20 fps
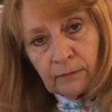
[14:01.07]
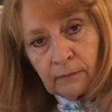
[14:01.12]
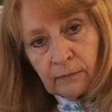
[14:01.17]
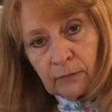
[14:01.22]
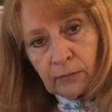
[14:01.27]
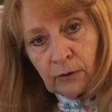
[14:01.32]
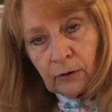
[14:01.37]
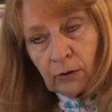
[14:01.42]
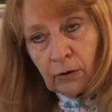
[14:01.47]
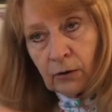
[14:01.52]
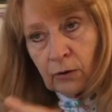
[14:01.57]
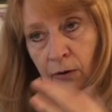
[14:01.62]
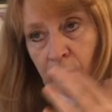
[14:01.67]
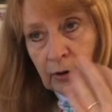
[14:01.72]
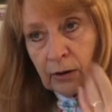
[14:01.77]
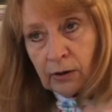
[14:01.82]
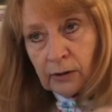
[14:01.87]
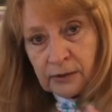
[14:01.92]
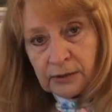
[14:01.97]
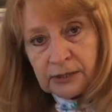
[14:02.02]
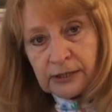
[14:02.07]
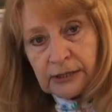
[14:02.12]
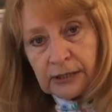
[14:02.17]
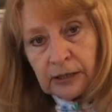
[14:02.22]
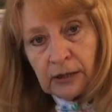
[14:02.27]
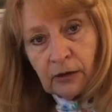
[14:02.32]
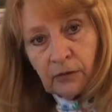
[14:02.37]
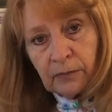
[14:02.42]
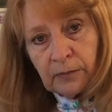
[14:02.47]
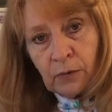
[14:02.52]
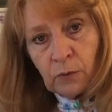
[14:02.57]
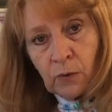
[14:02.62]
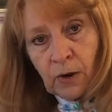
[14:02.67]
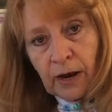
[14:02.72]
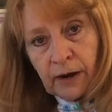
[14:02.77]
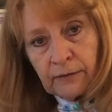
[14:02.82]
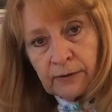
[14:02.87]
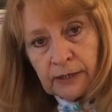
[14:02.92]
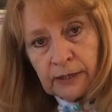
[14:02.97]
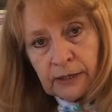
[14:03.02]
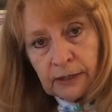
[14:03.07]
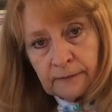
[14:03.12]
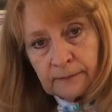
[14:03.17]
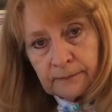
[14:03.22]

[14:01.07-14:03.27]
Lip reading: or still of me wearing it.